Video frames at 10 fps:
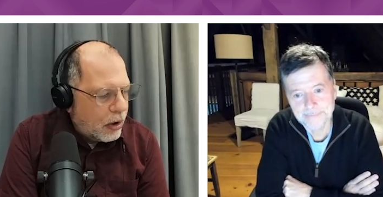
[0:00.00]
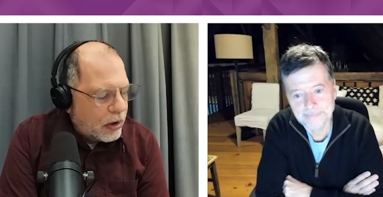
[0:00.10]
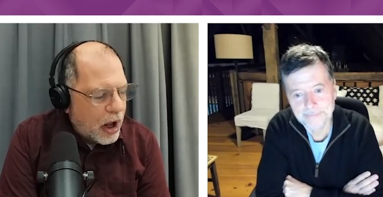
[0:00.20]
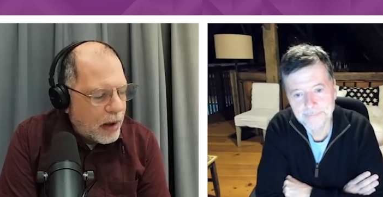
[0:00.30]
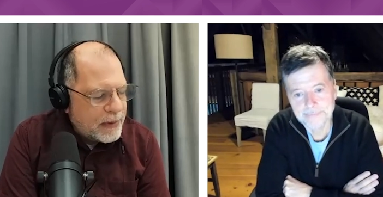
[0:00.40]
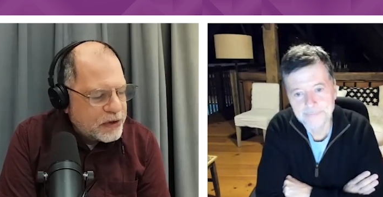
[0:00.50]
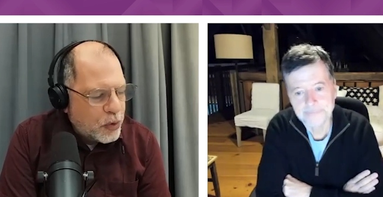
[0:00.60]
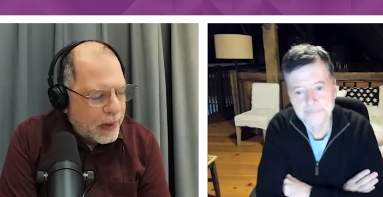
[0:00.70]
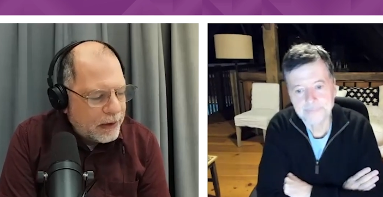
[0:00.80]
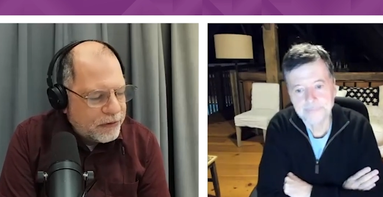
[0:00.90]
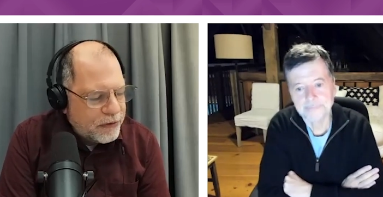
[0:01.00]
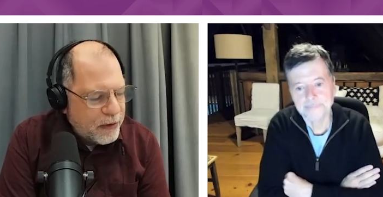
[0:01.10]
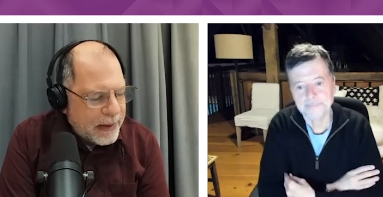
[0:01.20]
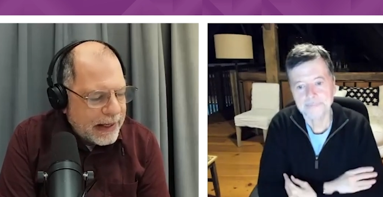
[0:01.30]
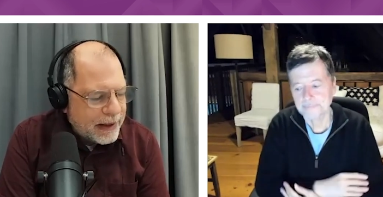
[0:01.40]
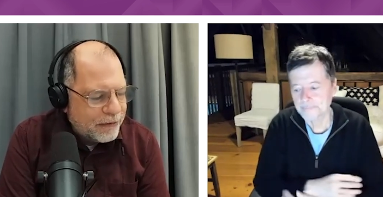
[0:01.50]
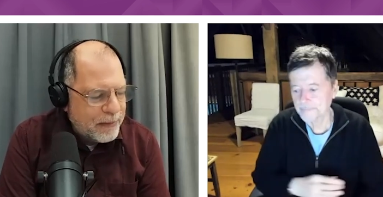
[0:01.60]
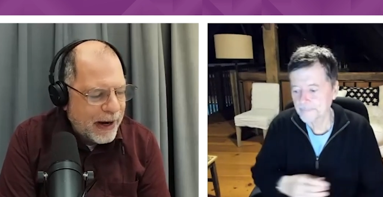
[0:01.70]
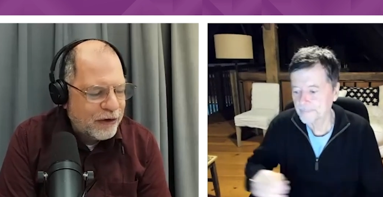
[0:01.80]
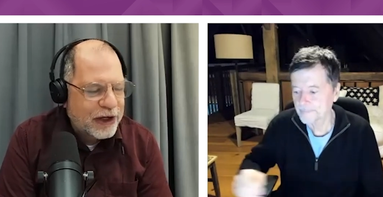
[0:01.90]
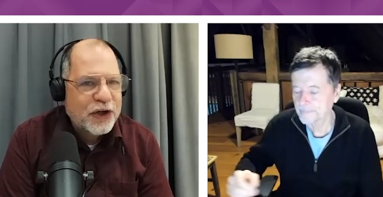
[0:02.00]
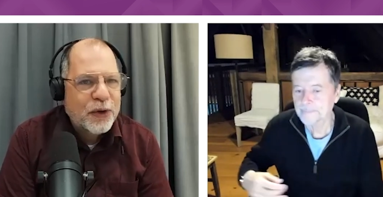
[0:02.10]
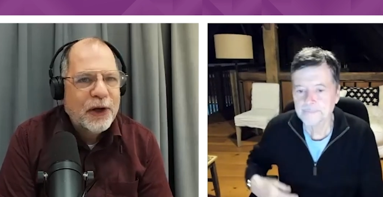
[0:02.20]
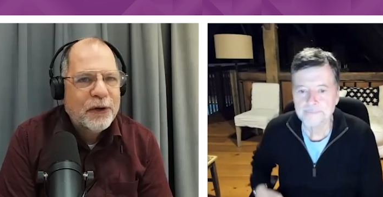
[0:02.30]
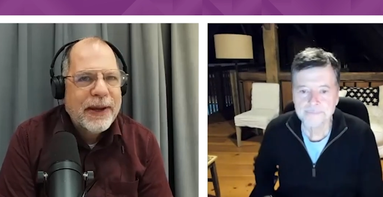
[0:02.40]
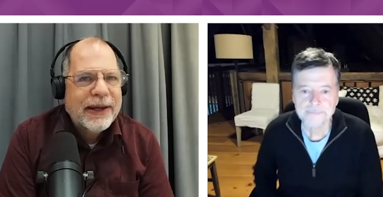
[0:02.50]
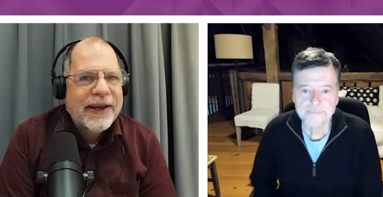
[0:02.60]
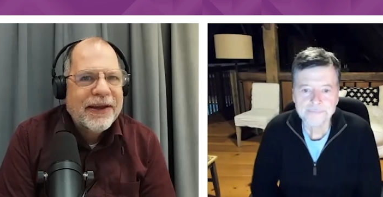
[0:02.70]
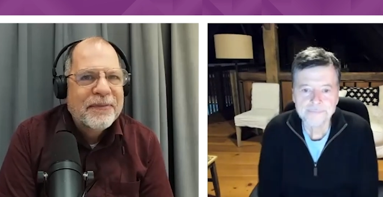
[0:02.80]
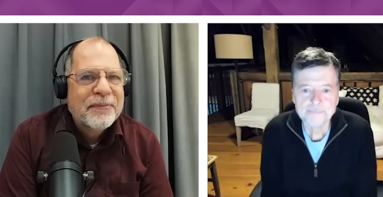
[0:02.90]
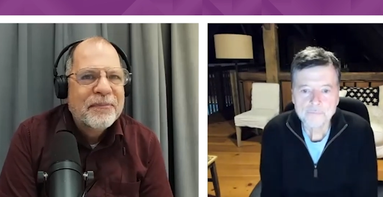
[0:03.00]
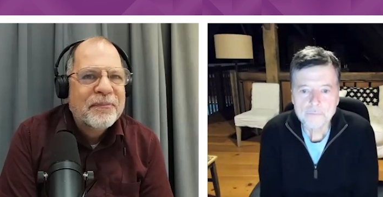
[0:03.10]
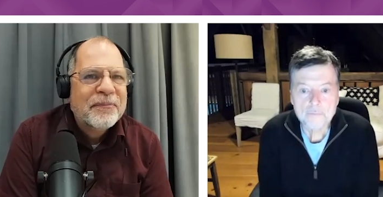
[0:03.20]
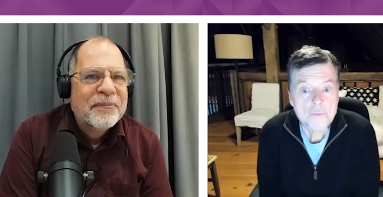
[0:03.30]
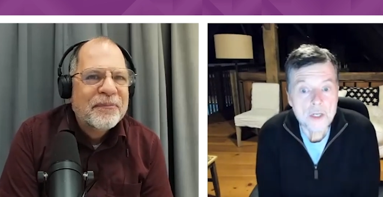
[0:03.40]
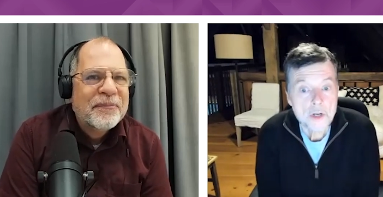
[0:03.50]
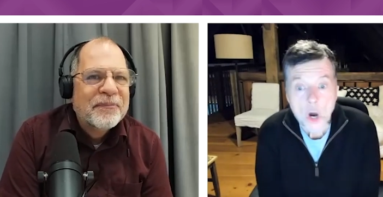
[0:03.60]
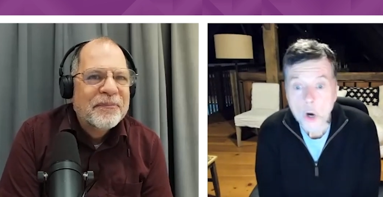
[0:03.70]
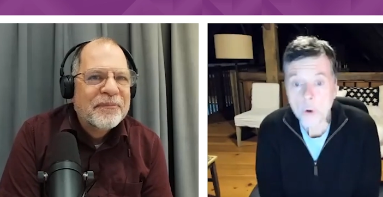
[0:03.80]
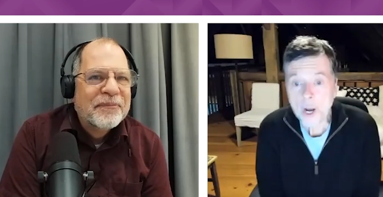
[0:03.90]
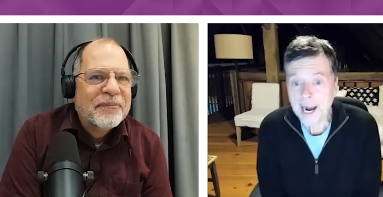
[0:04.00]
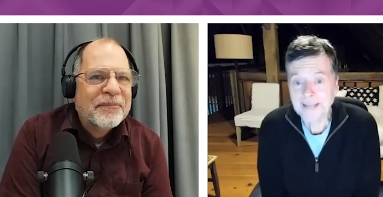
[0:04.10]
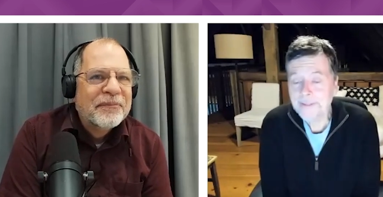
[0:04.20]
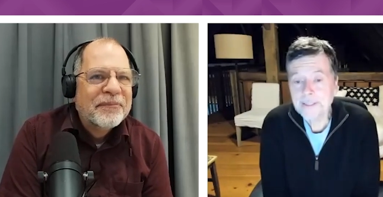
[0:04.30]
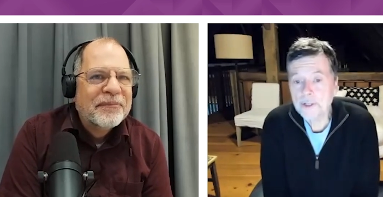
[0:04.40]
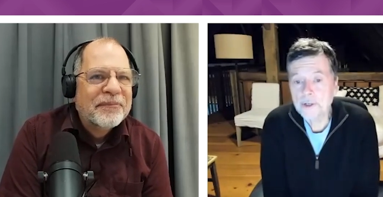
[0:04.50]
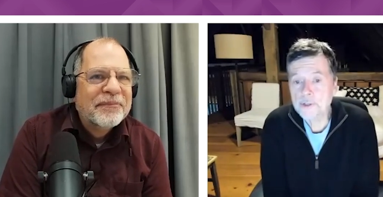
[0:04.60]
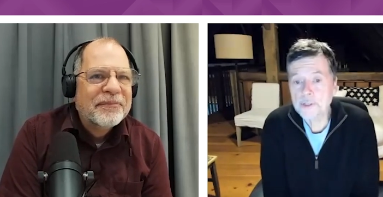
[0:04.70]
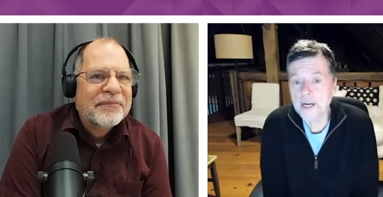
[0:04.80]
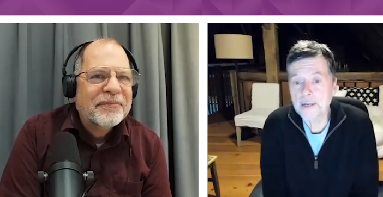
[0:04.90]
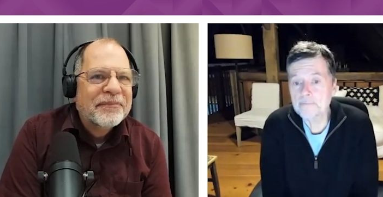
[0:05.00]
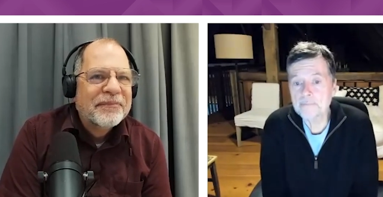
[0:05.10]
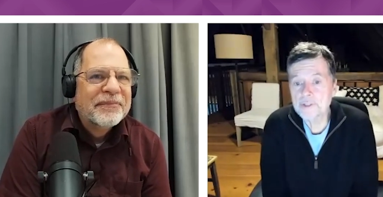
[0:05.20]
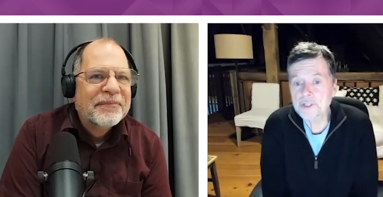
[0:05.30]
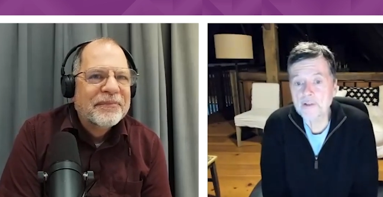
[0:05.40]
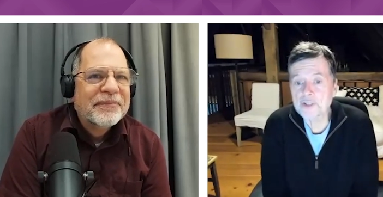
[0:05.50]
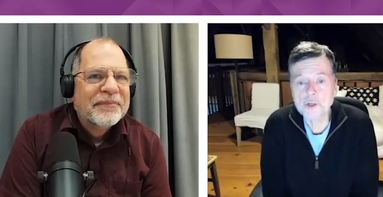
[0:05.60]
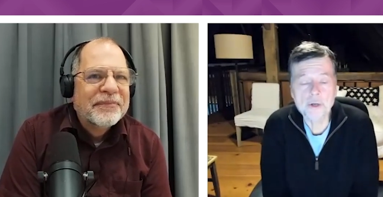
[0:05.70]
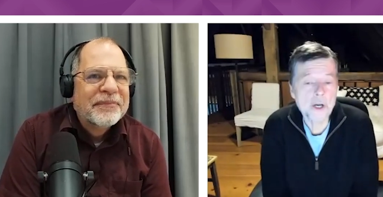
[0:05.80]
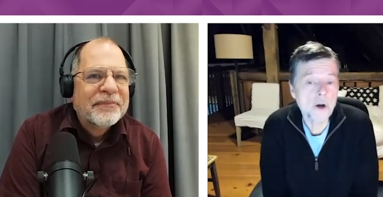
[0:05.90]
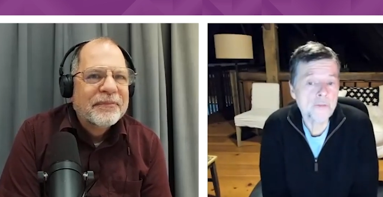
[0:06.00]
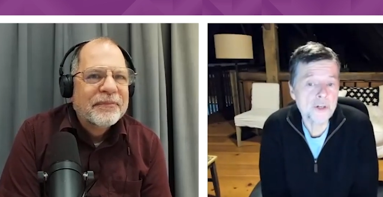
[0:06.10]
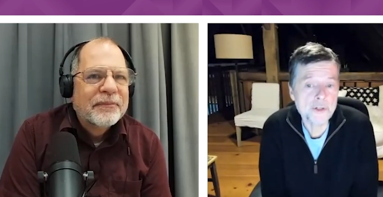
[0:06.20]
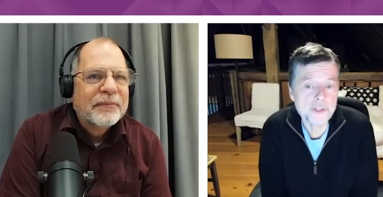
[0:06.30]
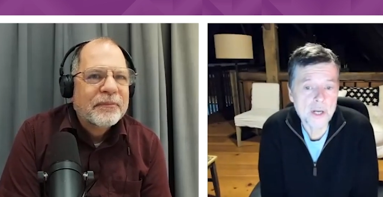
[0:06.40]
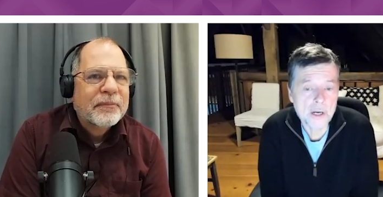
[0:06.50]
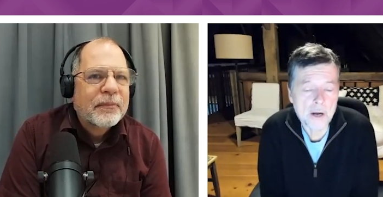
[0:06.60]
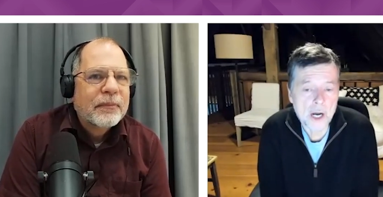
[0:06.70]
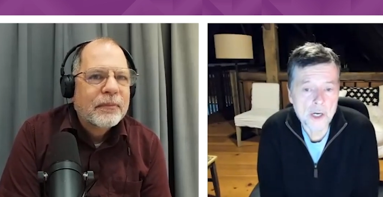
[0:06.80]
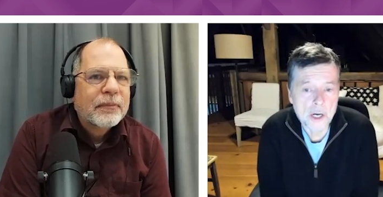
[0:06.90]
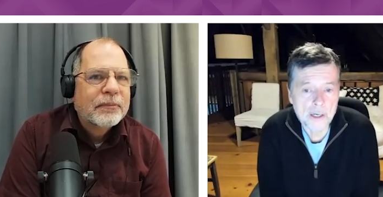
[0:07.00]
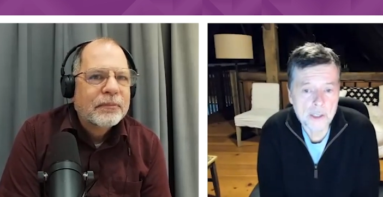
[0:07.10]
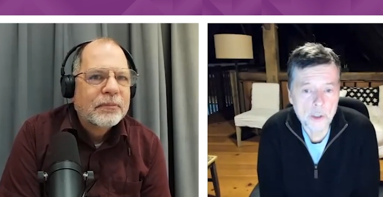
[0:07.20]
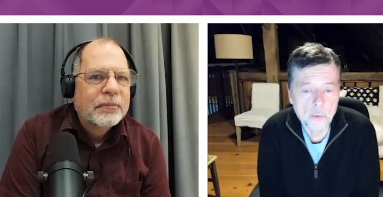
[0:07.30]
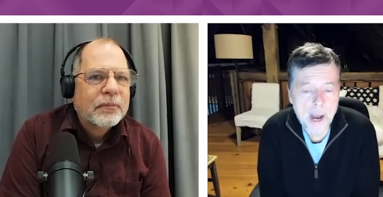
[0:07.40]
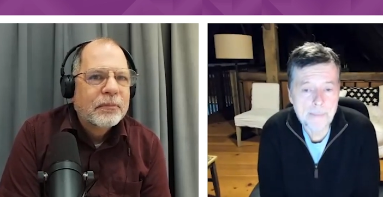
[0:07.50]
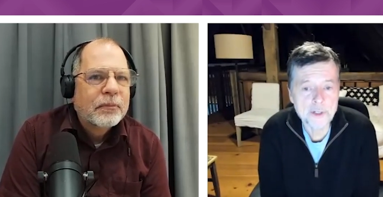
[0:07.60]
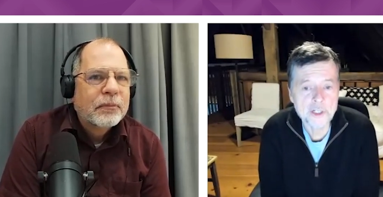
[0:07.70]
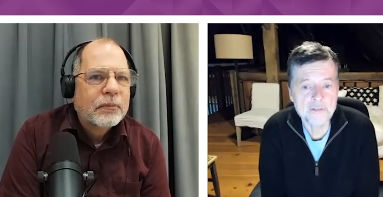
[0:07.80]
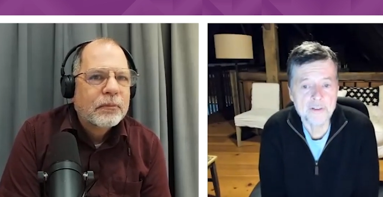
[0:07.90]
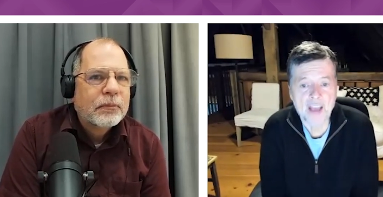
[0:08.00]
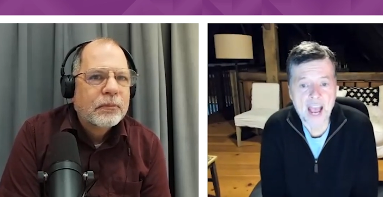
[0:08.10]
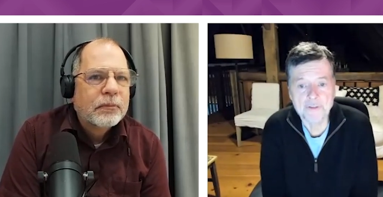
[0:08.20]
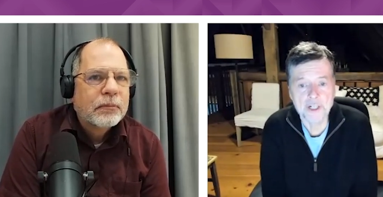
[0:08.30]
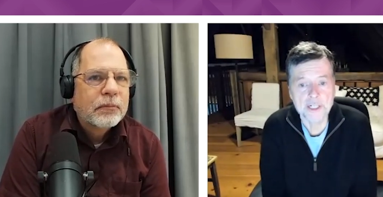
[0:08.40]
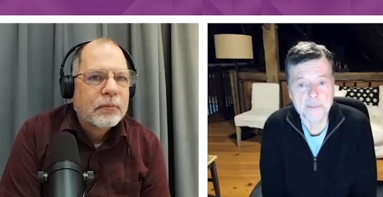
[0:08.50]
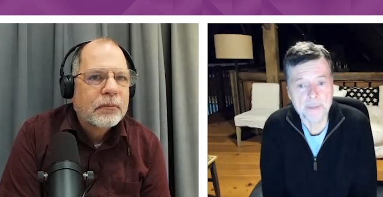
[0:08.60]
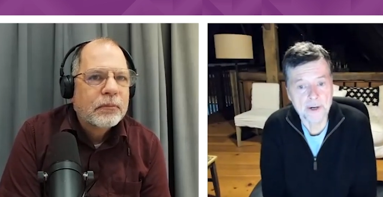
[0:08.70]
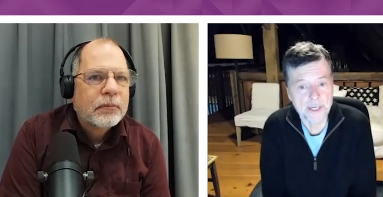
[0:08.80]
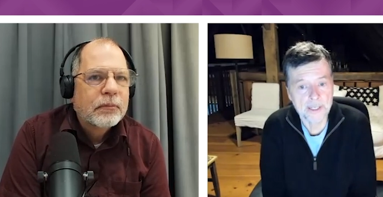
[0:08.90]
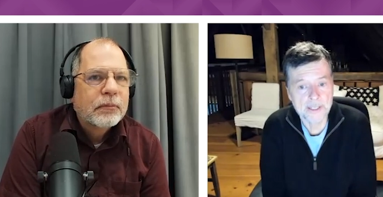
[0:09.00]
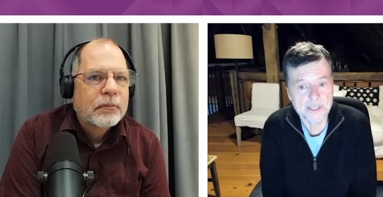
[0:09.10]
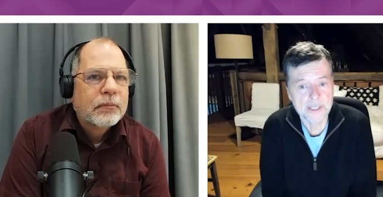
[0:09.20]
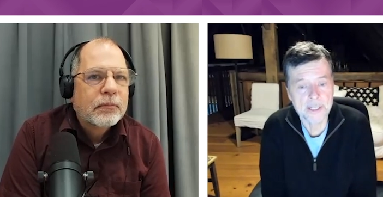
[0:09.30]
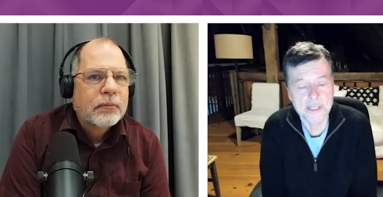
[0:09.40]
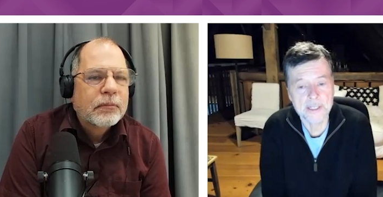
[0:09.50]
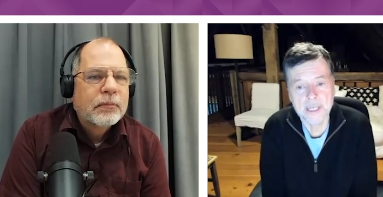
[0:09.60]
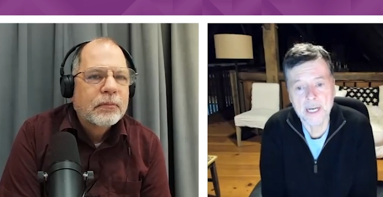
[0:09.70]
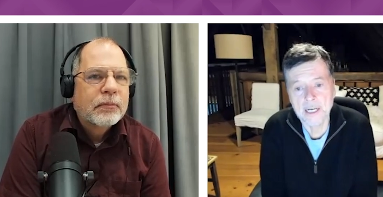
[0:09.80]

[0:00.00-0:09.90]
Speaker 1: Are Amish quilts the peak of American quilt making? No,
Speaker 2: I think there's stuff is going on. There's a cooperative of African Americans in